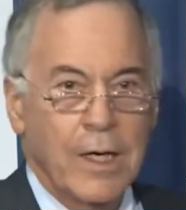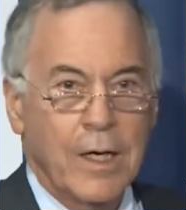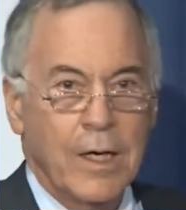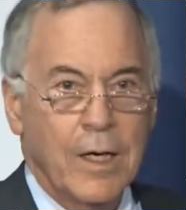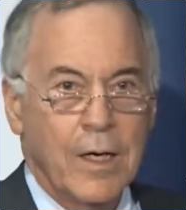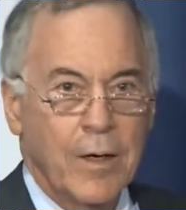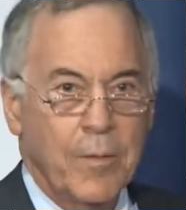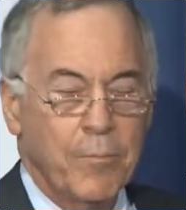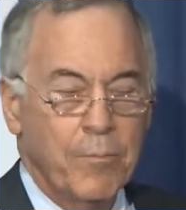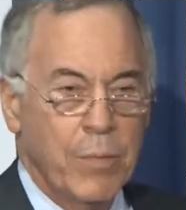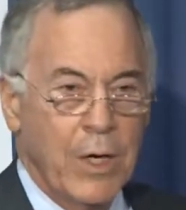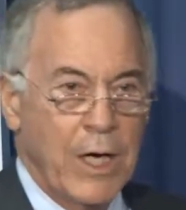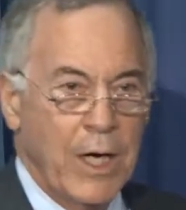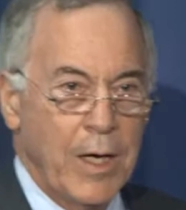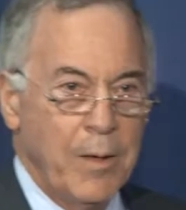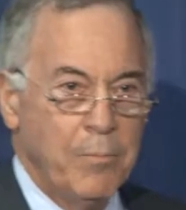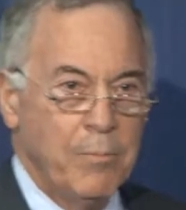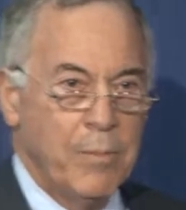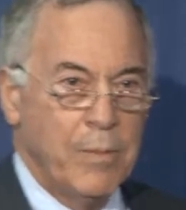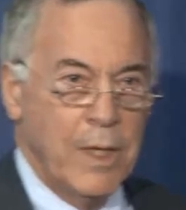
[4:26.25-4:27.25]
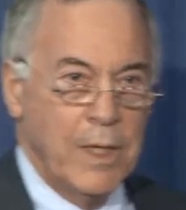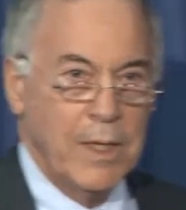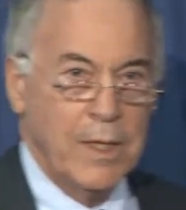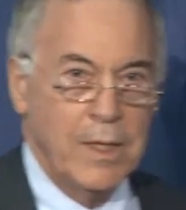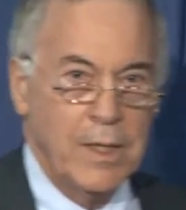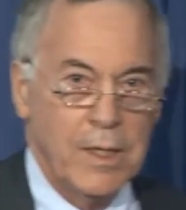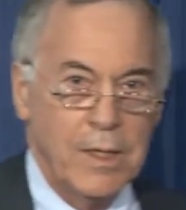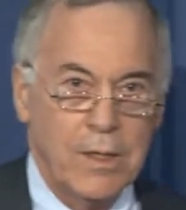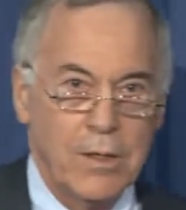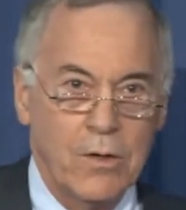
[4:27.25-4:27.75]
Uh, Bob, uh, uh
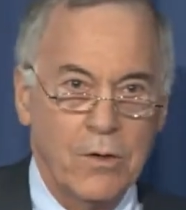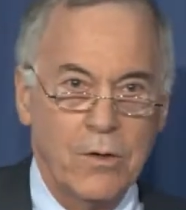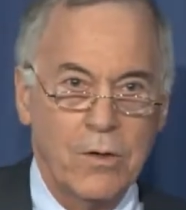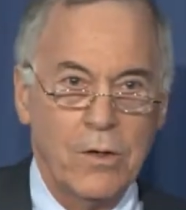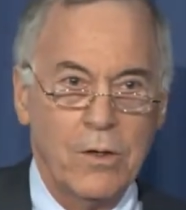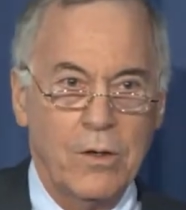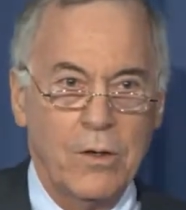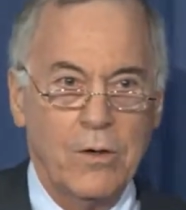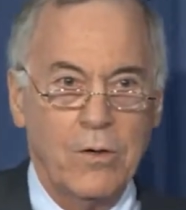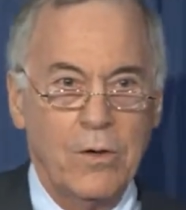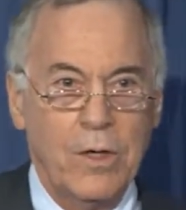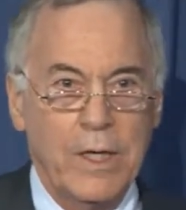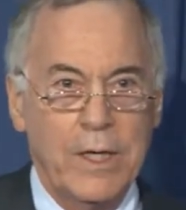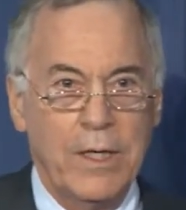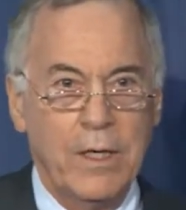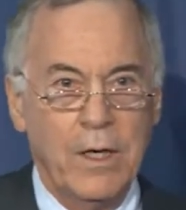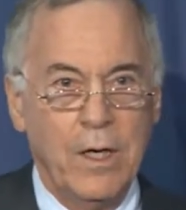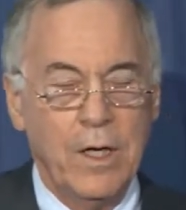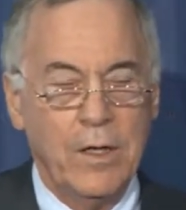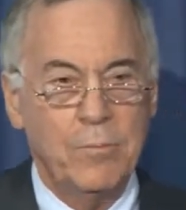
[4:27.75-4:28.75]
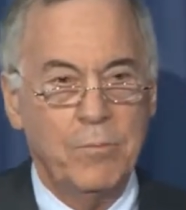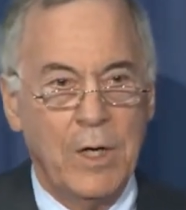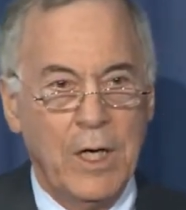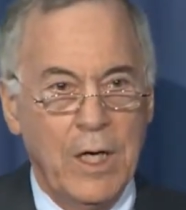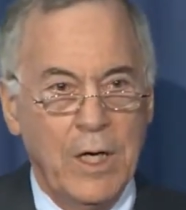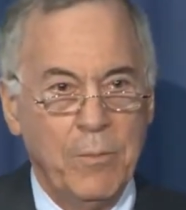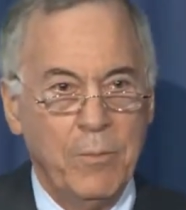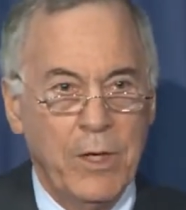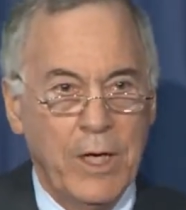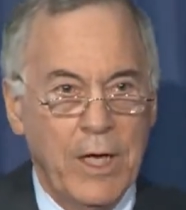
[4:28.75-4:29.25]
early on,
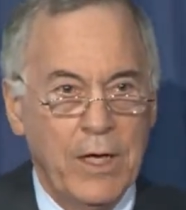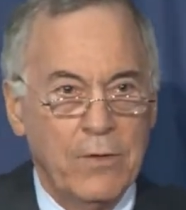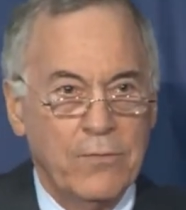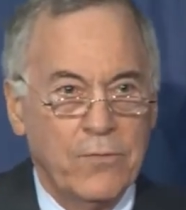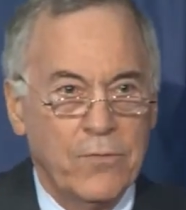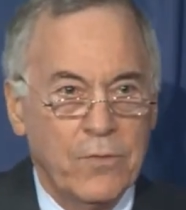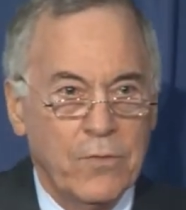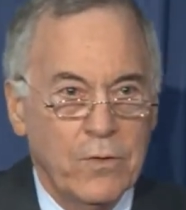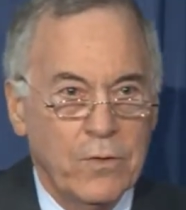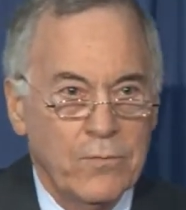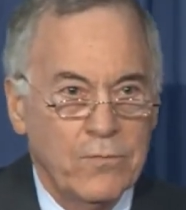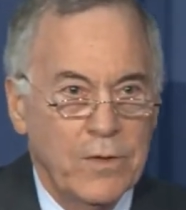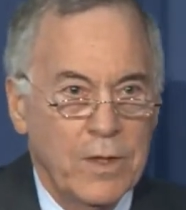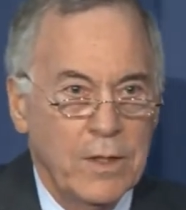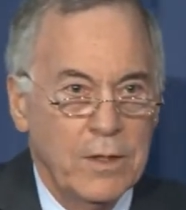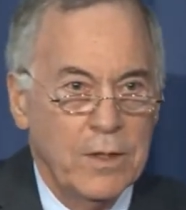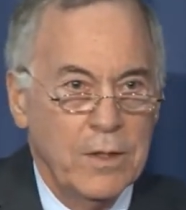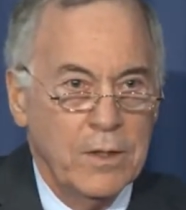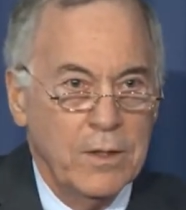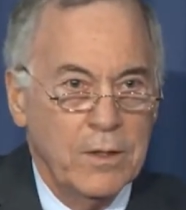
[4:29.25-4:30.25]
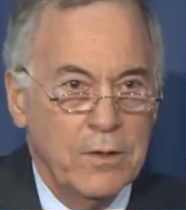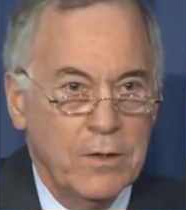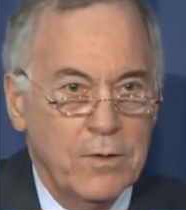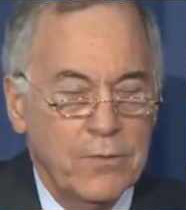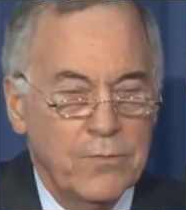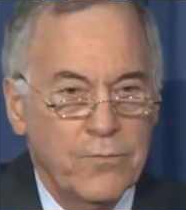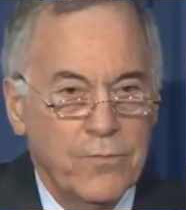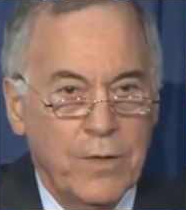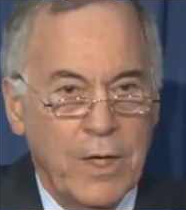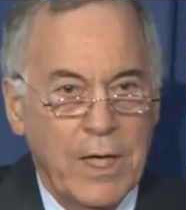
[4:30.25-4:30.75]
Bob and I served on the
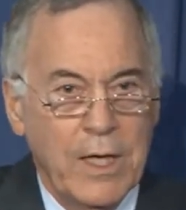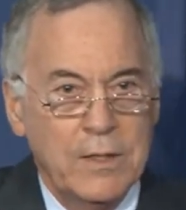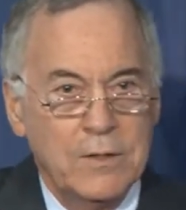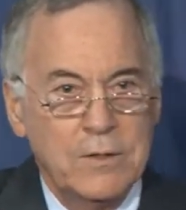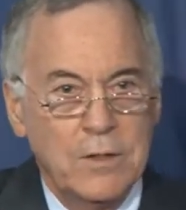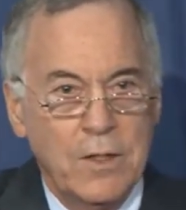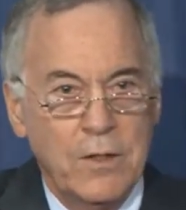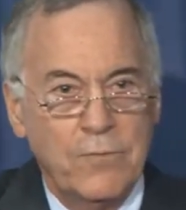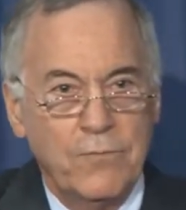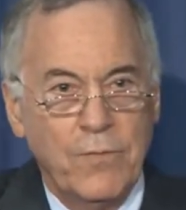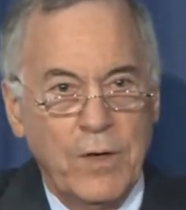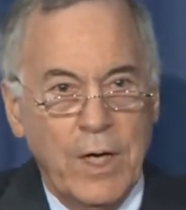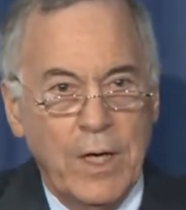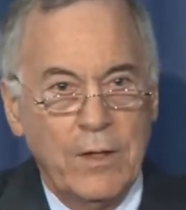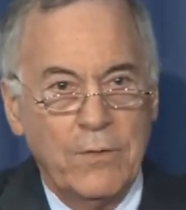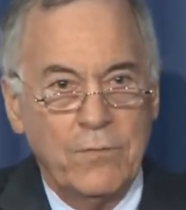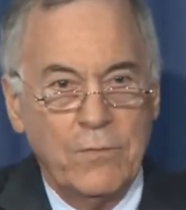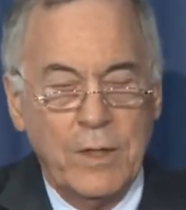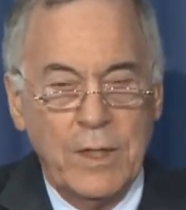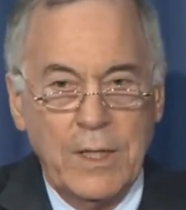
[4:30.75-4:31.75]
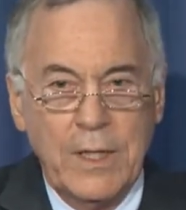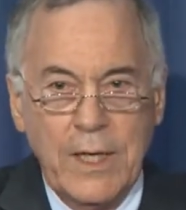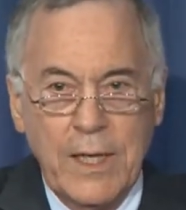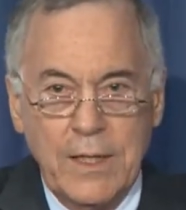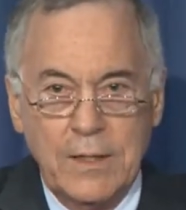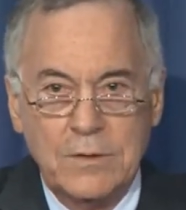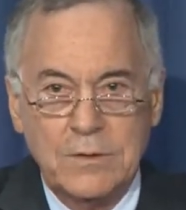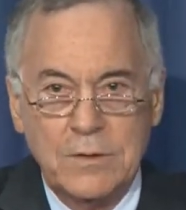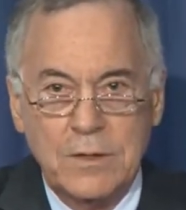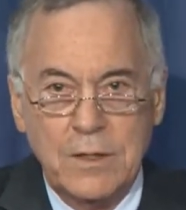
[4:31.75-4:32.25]
Financial Advisory
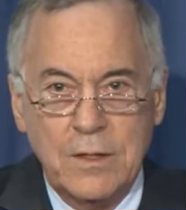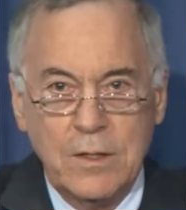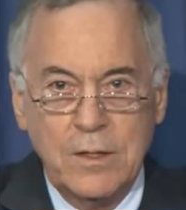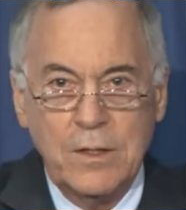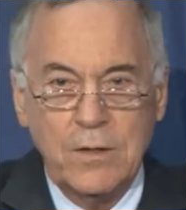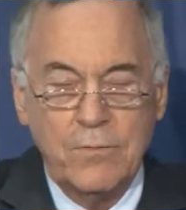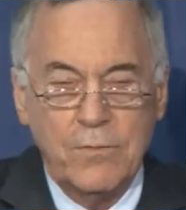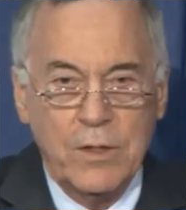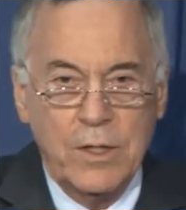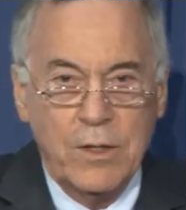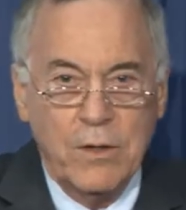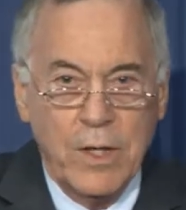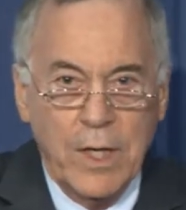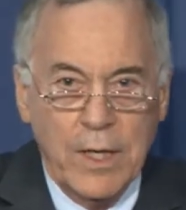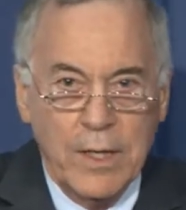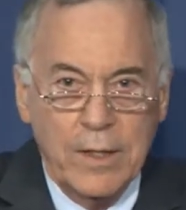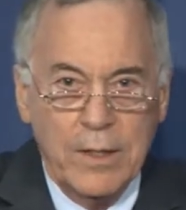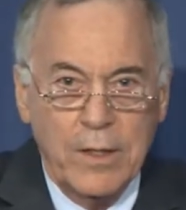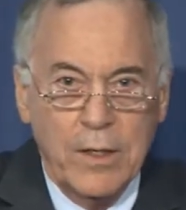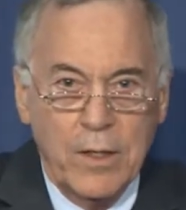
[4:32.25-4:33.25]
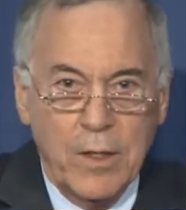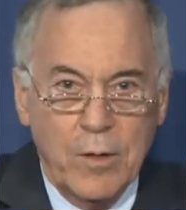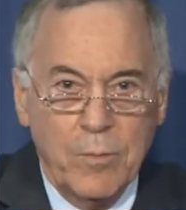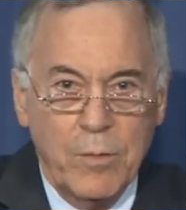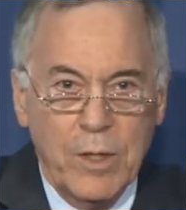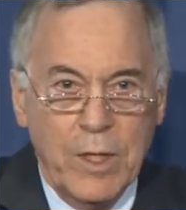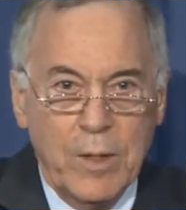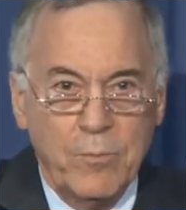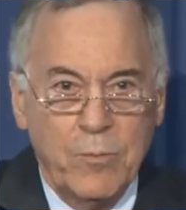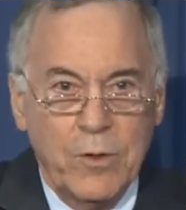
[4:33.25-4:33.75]
Council of the United Arab
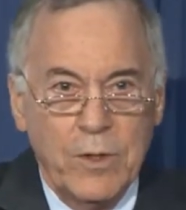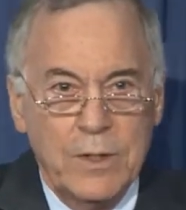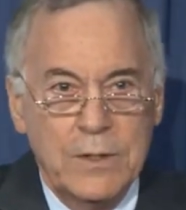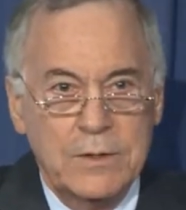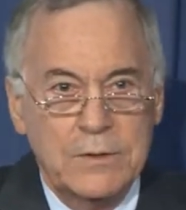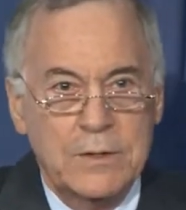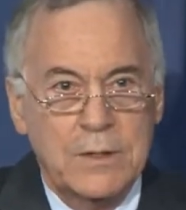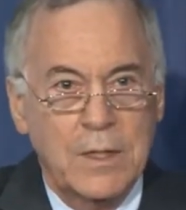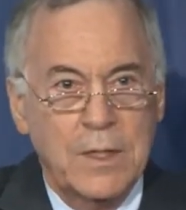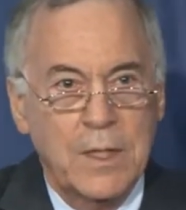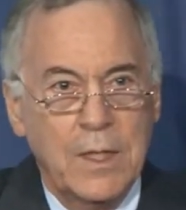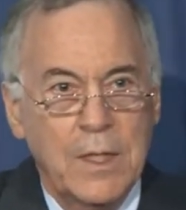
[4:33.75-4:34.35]
Emirates.